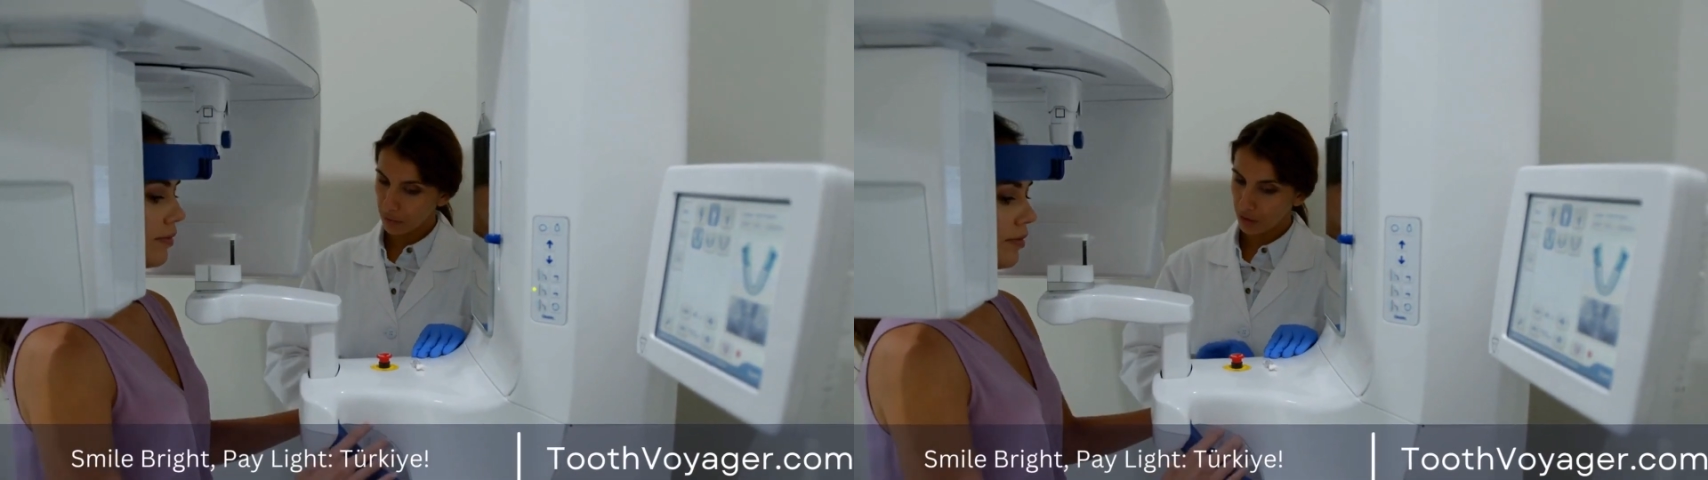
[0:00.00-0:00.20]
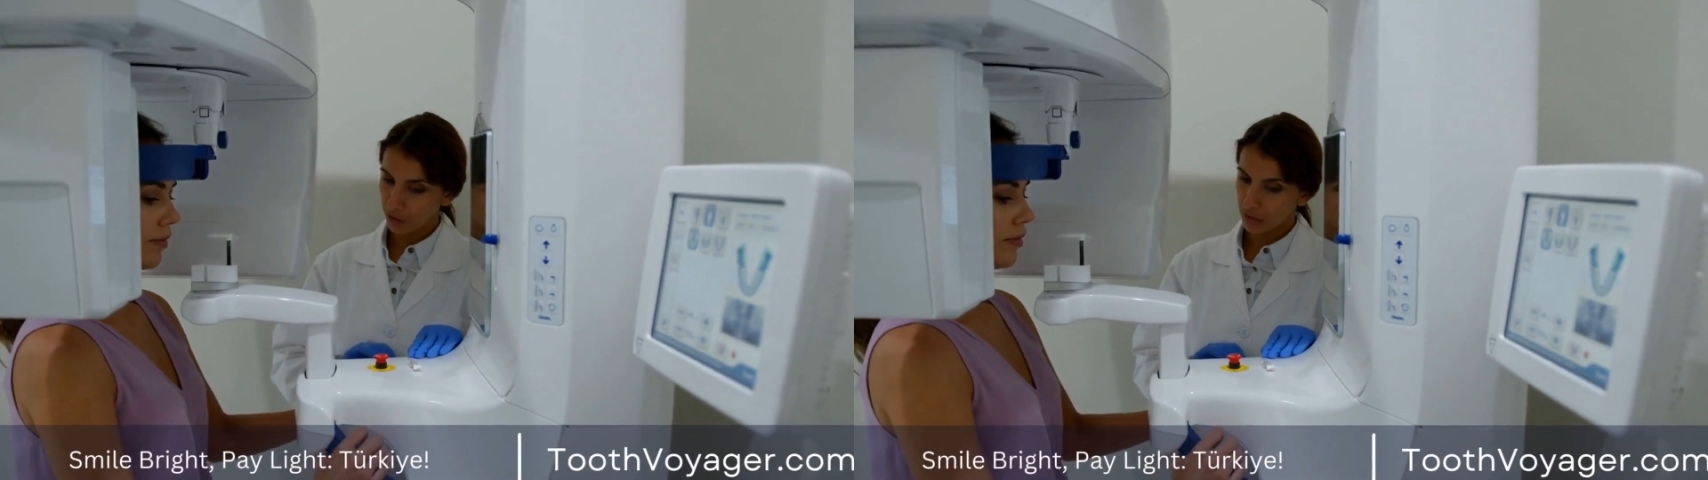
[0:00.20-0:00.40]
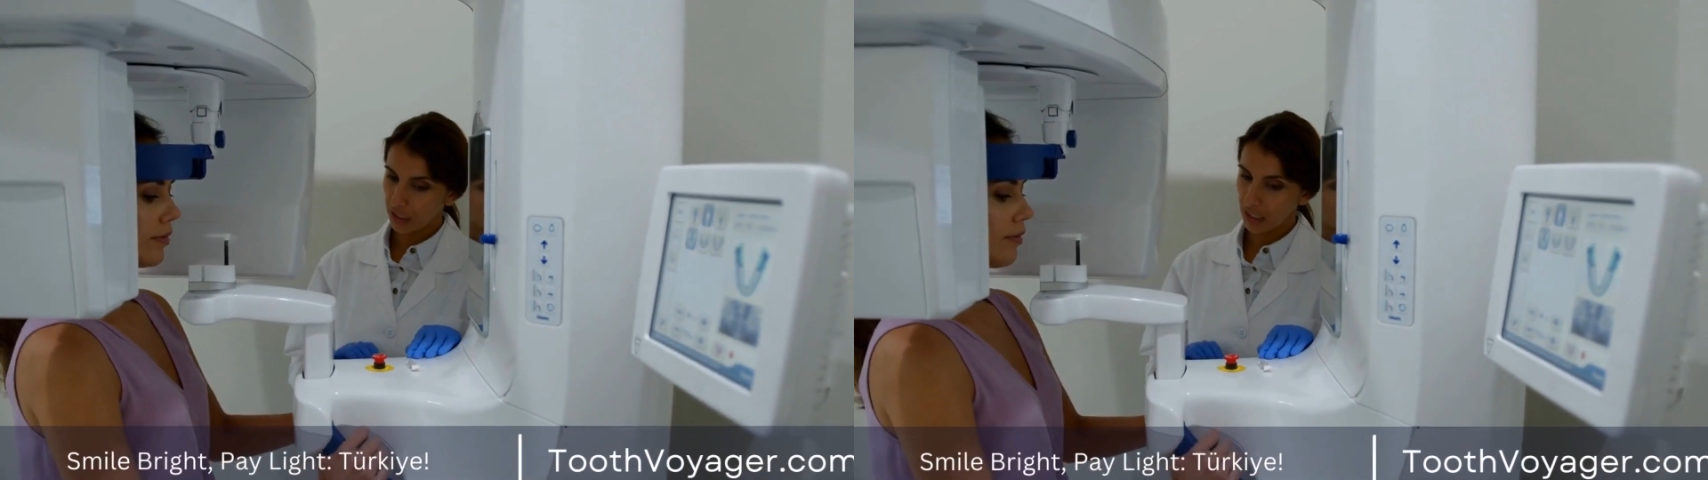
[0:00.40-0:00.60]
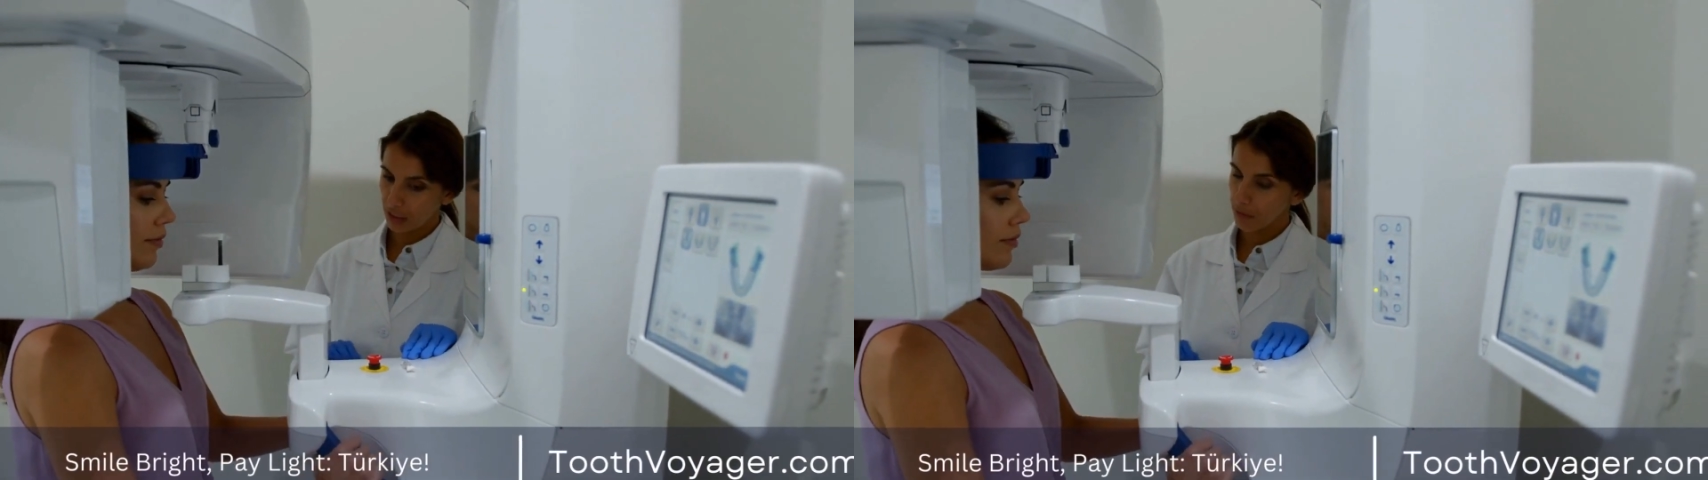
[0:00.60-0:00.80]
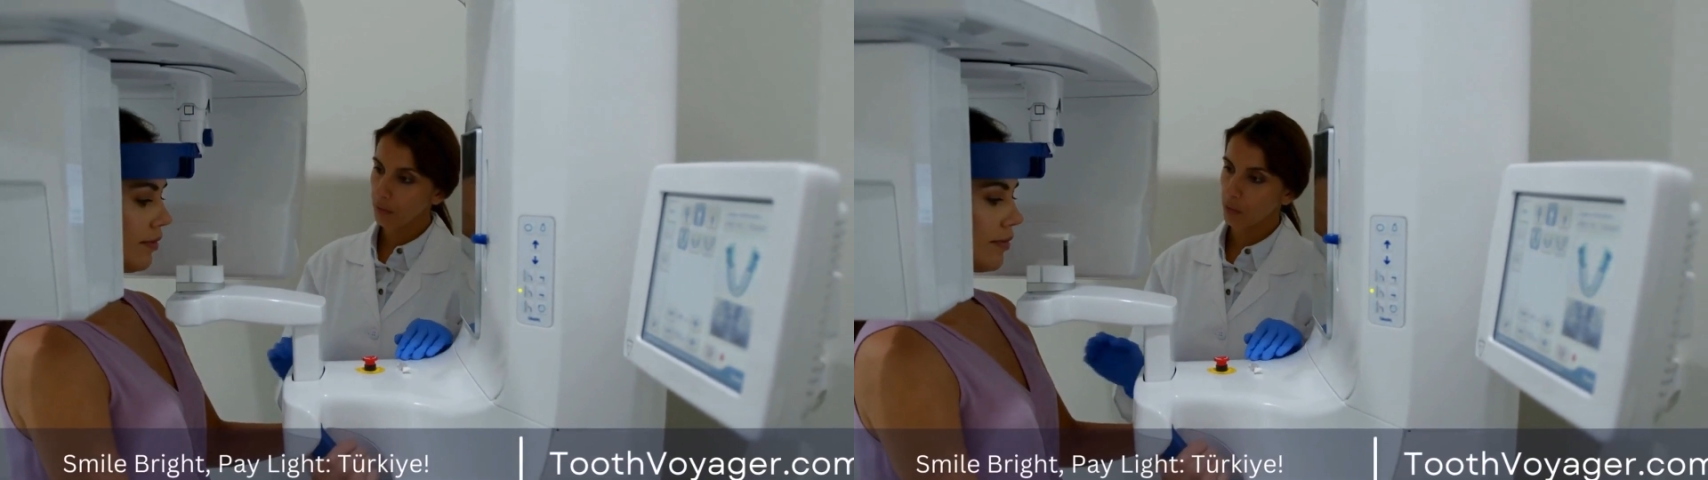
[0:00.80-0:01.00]

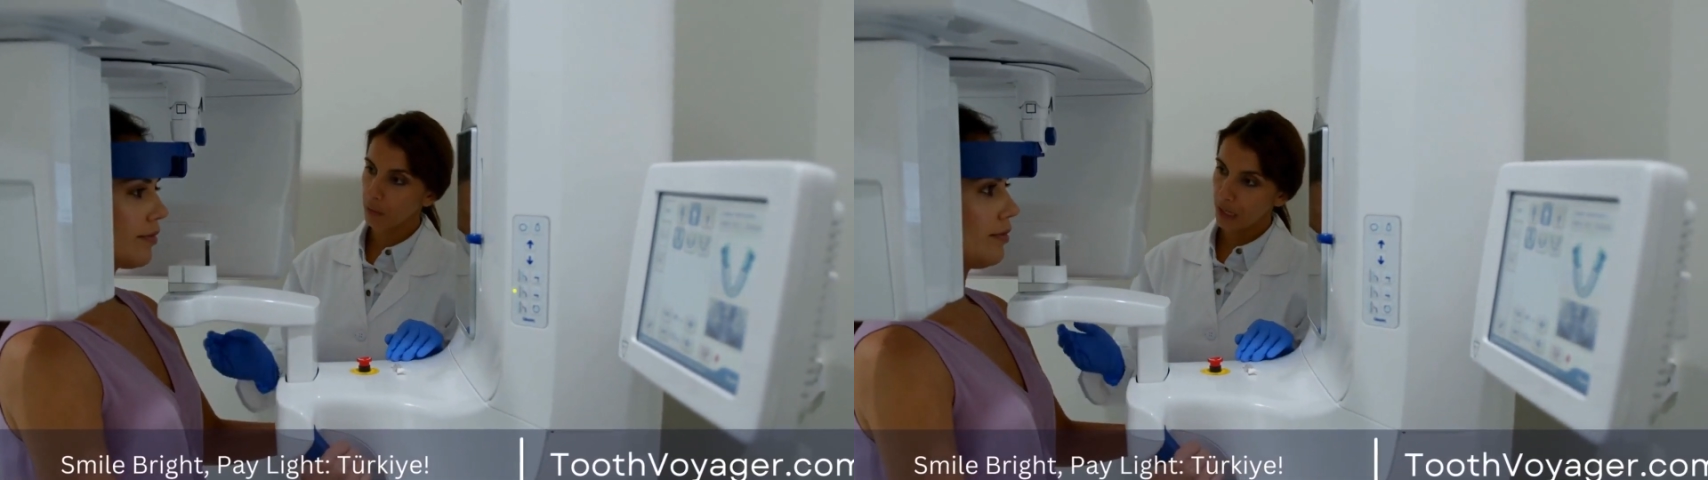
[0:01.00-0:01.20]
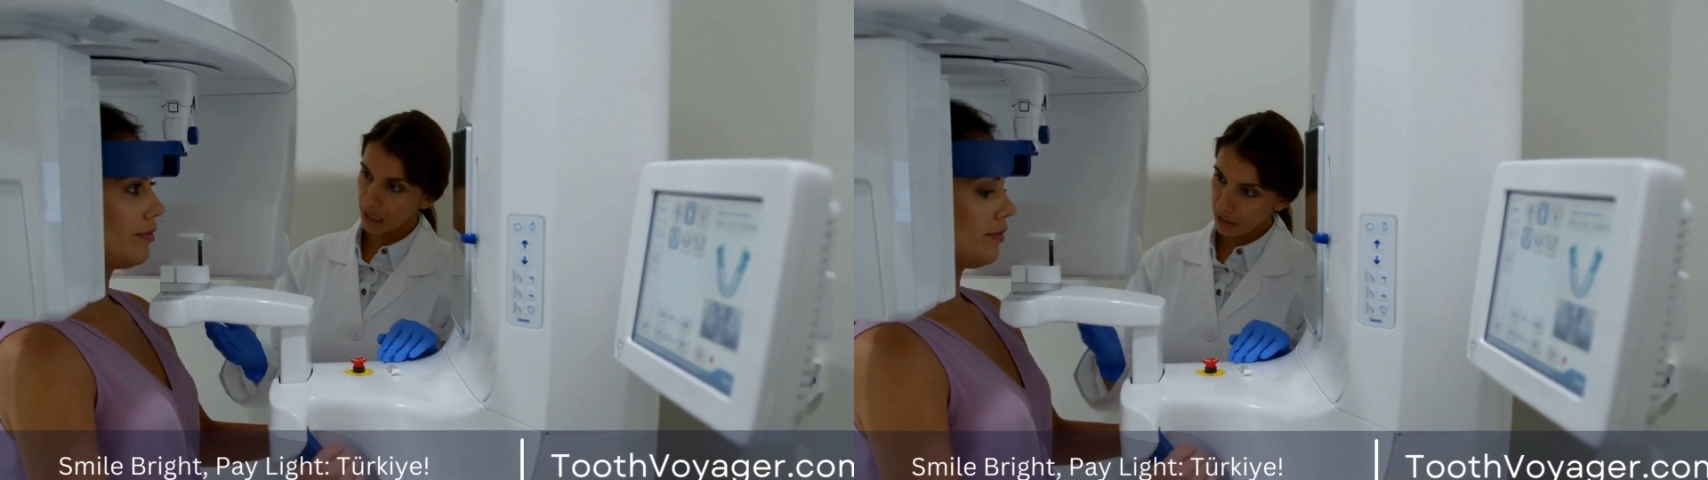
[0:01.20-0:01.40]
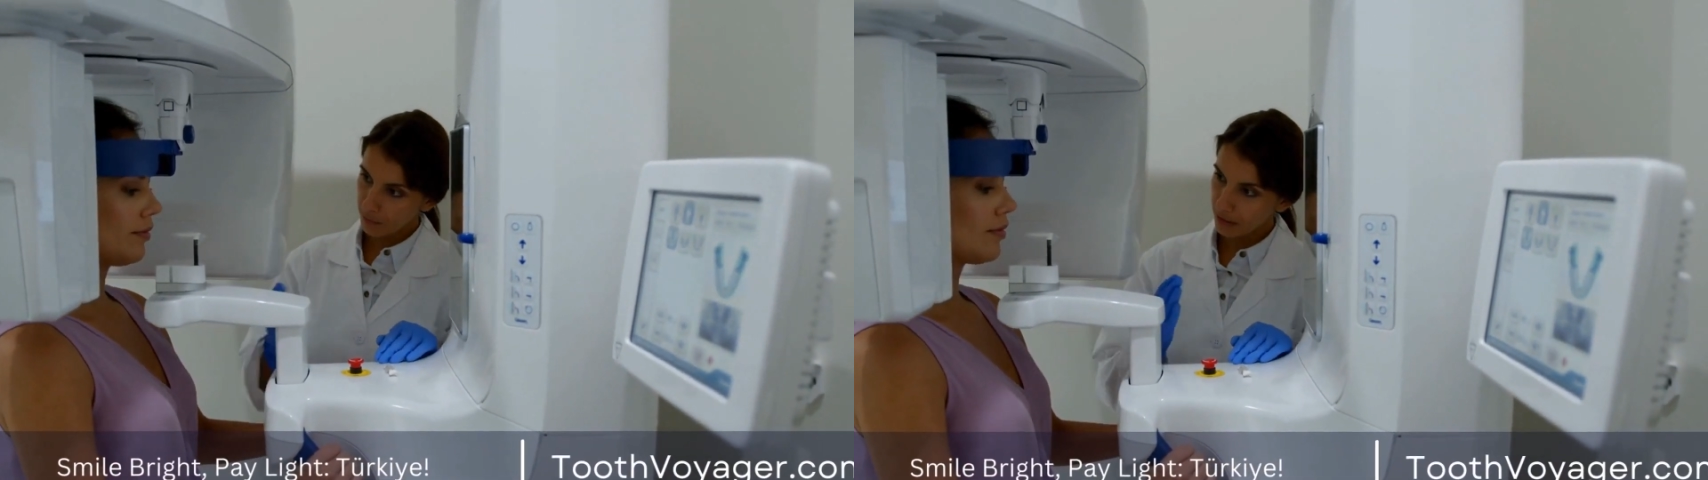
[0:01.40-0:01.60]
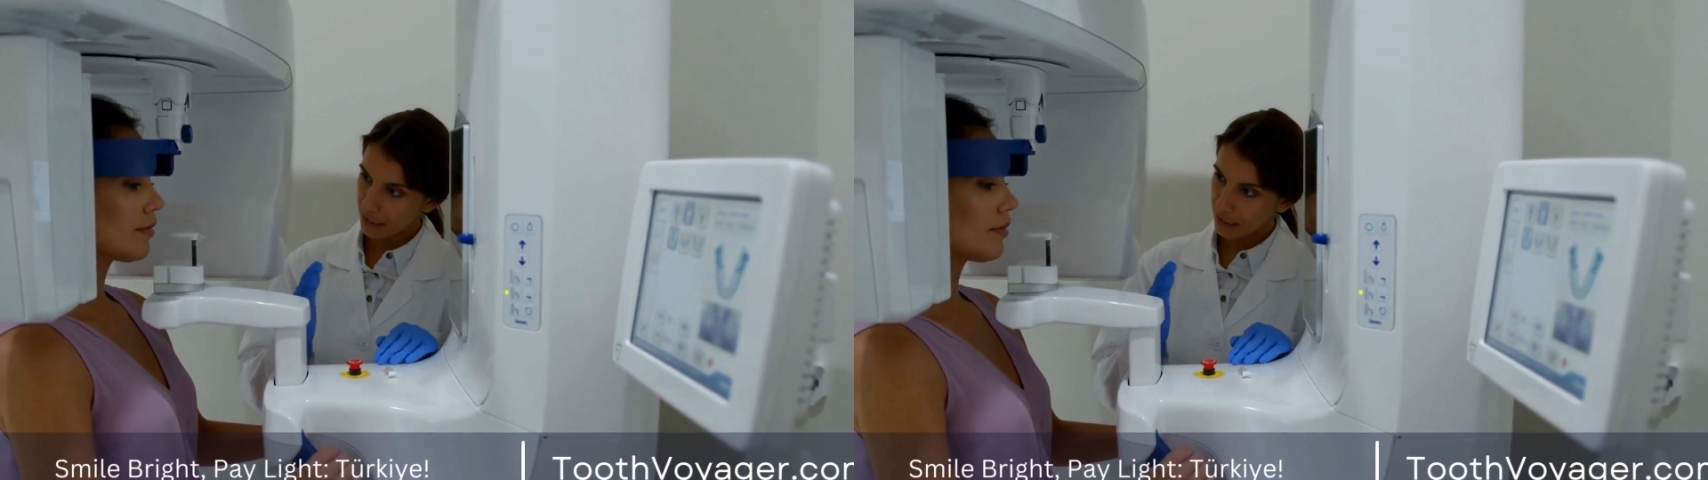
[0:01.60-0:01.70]
understanding price differences